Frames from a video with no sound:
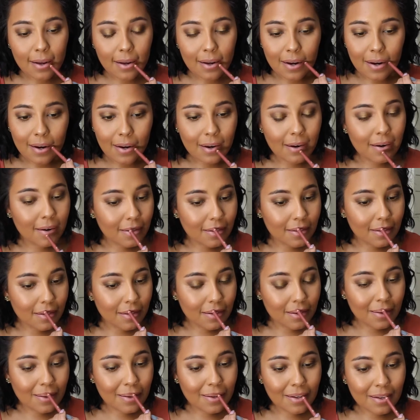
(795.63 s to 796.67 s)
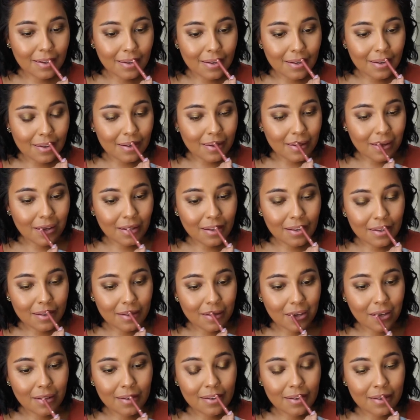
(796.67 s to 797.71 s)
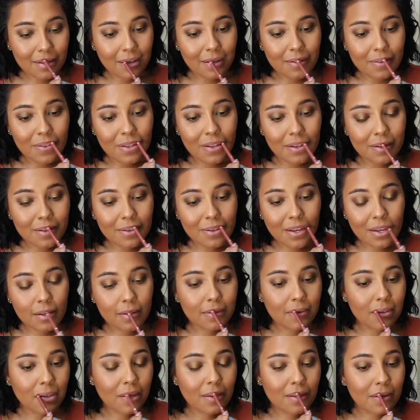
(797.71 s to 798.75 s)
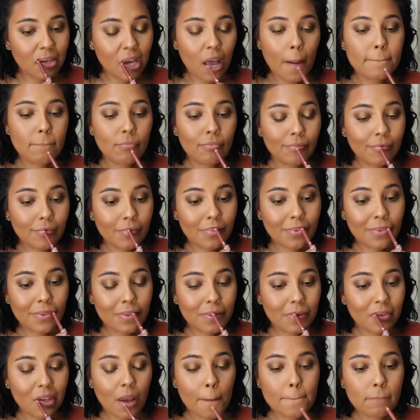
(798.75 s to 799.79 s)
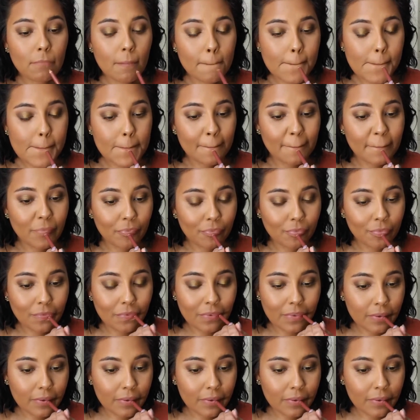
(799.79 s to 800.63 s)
I've been doing a little bit of overlining because I just want them to look a little bit more pouty.